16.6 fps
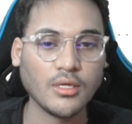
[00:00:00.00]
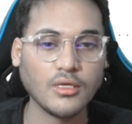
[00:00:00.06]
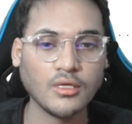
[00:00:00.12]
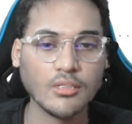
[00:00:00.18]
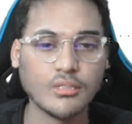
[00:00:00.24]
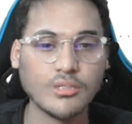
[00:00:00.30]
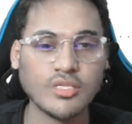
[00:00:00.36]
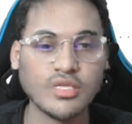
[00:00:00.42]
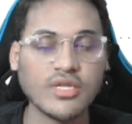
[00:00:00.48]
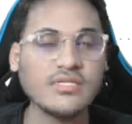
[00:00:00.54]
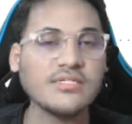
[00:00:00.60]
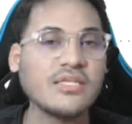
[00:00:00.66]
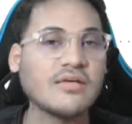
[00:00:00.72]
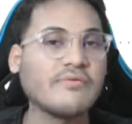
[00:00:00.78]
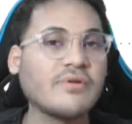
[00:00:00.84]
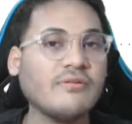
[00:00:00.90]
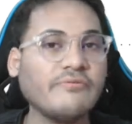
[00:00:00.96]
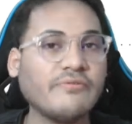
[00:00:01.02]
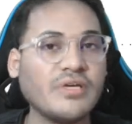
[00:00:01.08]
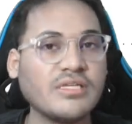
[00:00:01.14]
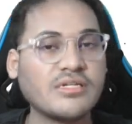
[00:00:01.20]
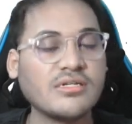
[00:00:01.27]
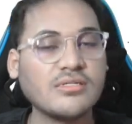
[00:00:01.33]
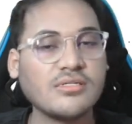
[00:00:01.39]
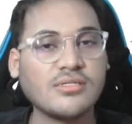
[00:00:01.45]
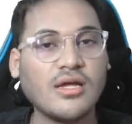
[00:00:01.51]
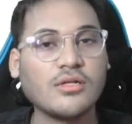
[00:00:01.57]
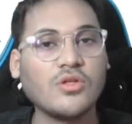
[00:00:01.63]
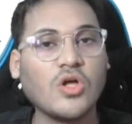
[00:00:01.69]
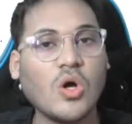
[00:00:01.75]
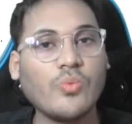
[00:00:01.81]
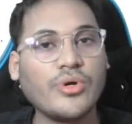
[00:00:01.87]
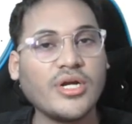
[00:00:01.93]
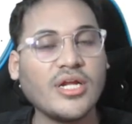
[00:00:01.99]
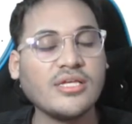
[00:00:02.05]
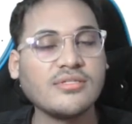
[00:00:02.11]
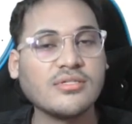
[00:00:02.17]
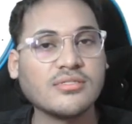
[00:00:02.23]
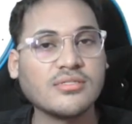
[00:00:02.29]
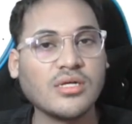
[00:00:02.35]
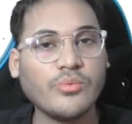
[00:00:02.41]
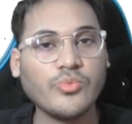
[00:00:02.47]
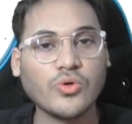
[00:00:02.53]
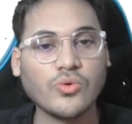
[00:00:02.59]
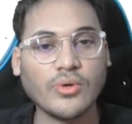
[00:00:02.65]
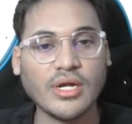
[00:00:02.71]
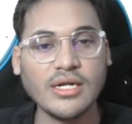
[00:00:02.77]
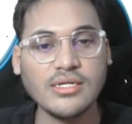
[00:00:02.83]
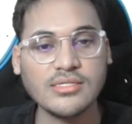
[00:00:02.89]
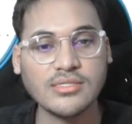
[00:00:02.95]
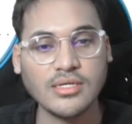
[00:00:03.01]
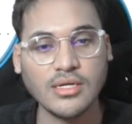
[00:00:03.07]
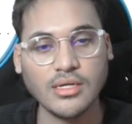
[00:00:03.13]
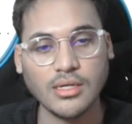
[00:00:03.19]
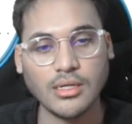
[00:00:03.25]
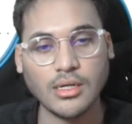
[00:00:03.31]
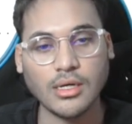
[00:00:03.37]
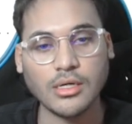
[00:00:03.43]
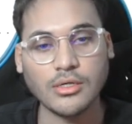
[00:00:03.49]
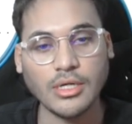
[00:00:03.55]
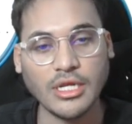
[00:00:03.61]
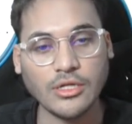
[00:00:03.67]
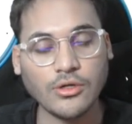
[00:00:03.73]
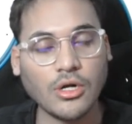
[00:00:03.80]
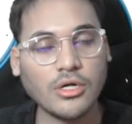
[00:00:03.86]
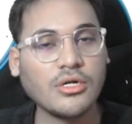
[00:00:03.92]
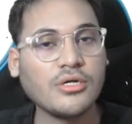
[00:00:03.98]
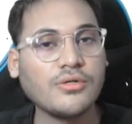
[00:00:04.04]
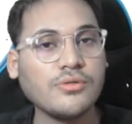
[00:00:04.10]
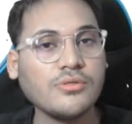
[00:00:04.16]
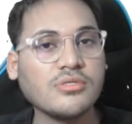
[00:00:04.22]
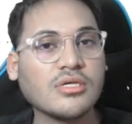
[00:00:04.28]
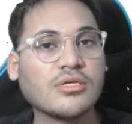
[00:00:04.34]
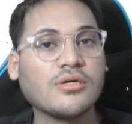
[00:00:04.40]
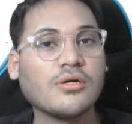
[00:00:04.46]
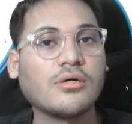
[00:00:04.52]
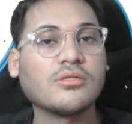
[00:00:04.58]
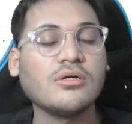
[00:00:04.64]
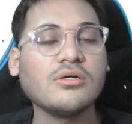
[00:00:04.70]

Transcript: So there are several features that the operating system provides in order to secure the